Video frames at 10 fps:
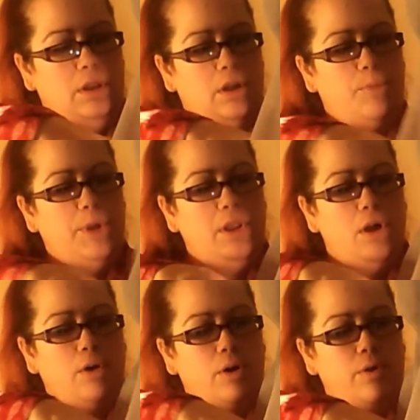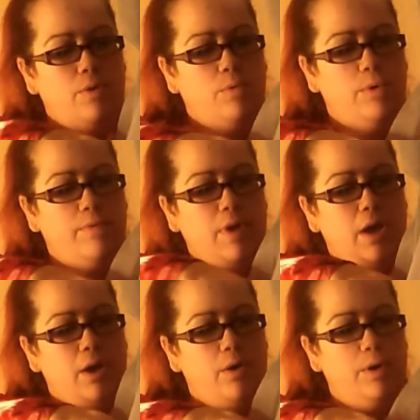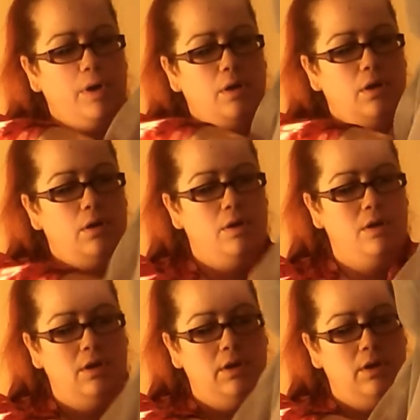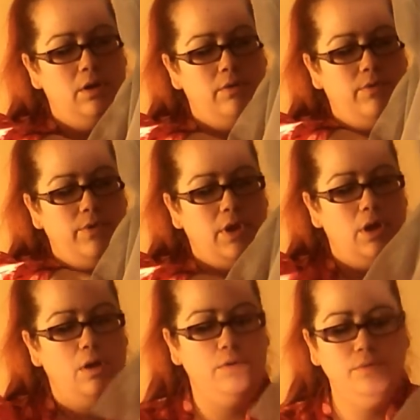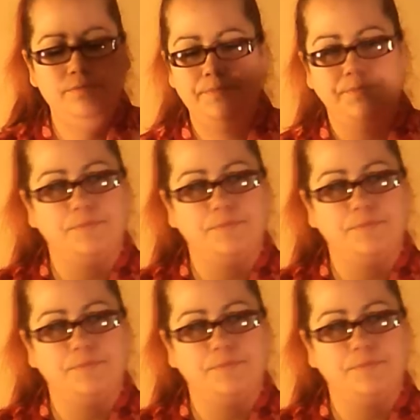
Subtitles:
a little bit longer than what we've got going for the cone.